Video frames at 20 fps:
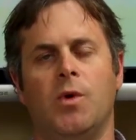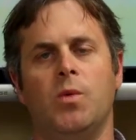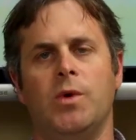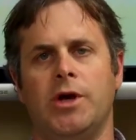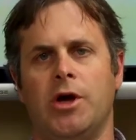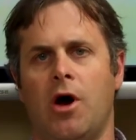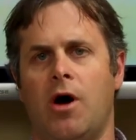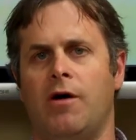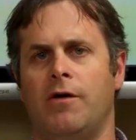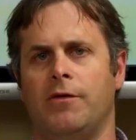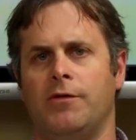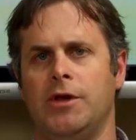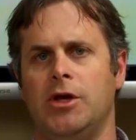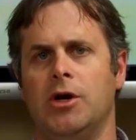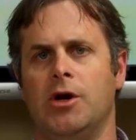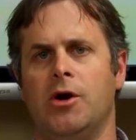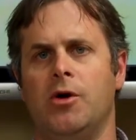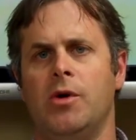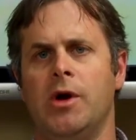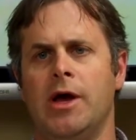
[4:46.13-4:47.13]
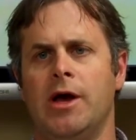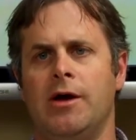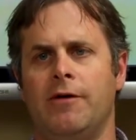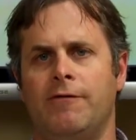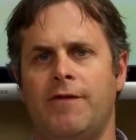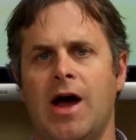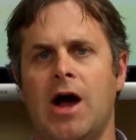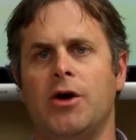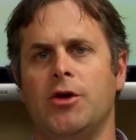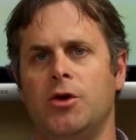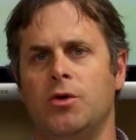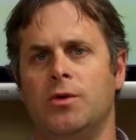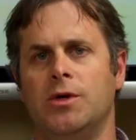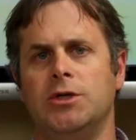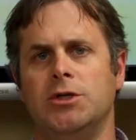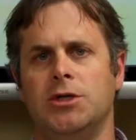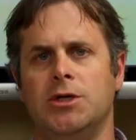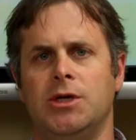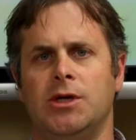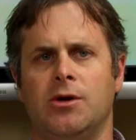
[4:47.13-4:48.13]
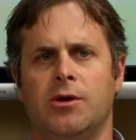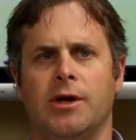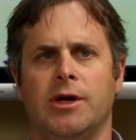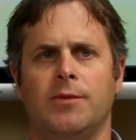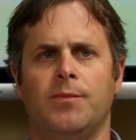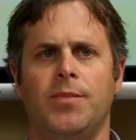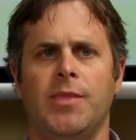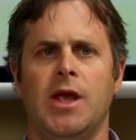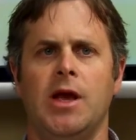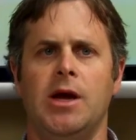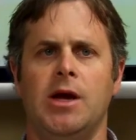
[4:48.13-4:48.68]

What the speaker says: what we call value engineering.